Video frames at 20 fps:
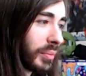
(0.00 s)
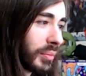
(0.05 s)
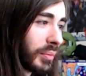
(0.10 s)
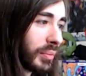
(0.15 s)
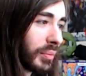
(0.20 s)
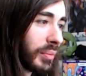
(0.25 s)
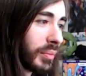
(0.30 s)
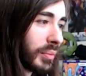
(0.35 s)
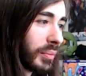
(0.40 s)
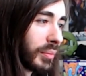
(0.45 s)

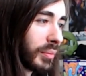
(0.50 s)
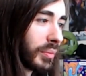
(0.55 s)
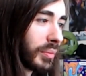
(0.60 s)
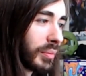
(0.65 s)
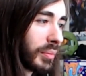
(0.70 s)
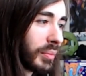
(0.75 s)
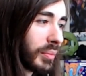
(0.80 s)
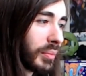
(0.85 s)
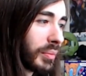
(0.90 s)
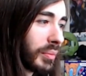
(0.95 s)

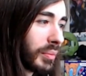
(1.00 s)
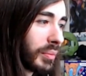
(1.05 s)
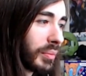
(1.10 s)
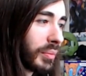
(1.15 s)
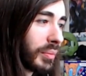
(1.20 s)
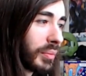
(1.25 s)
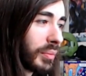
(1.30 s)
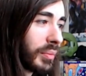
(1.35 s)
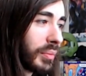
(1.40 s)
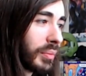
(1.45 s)

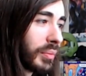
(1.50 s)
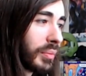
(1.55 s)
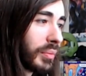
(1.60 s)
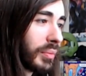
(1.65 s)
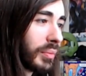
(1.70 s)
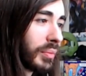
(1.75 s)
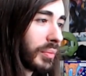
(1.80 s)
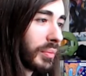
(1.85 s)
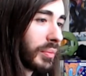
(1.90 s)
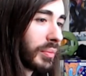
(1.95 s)

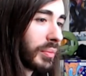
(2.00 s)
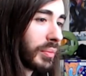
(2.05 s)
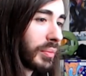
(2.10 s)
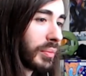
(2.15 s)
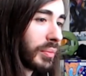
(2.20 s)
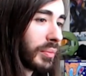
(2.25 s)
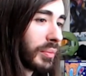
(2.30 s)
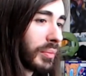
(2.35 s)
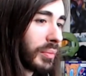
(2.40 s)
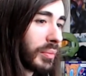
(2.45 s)

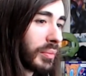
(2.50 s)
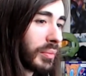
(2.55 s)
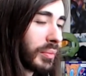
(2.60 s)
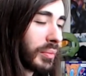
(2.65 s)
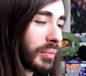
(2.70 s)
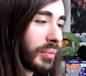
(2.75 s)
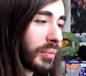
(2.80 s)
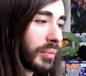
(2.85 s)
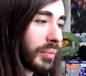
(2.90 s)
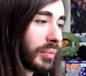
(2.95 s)

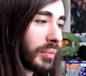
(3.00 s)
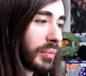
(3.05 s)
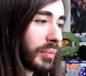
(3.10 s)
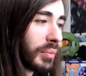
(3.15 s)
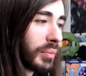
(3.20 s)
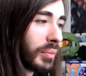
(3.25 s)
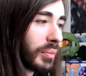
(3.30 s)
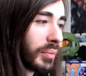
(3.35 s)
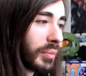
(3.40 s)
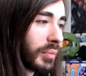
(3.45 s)

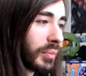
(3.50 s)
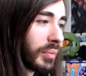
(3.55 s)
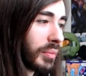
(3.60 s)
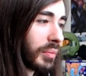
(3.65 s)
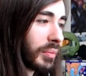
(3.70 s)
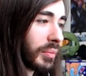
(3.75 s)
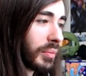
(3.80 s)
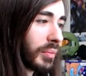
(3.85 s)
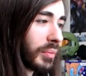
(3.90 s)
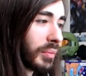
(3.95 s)

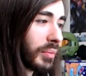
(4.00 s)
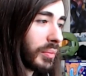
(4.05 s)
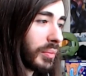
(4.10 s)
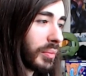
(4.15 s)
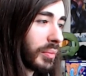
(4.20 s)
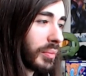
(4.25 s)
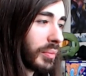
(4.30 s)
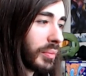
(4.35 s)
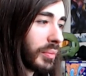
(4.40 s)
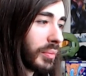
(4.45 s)

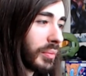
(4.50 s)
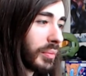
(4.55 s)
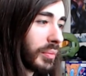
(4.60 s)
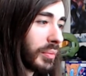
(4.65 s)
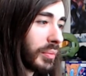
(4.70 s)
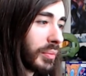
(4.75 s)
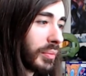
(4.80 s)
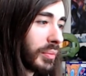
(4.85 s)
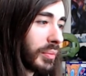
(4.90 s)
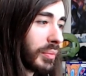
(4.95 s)

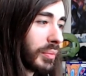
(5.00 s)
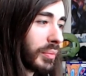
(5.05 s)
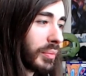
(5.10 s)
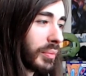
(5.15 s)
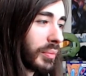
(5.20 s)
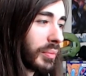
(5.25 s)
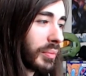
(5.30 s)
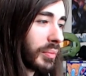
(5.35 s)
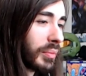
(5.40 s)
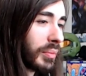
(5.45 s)

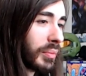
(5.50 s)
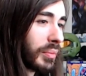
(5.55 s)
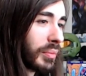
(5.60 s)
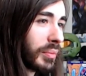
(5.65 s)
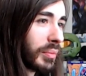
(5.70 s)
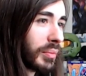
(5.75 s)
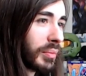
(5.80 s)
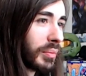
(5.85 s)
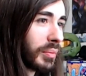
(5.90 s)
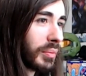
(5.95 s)

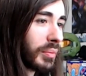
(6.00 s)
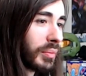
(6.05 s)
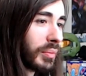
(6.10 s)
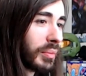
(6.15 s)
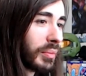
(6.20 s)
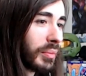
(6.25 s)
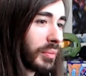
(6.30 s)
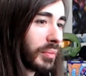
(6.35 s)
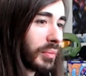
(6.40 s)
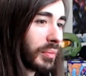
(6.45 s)

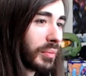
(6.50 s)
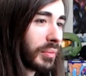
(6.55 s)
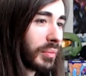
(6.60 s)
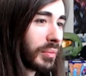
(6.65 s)
The person shown says nothing.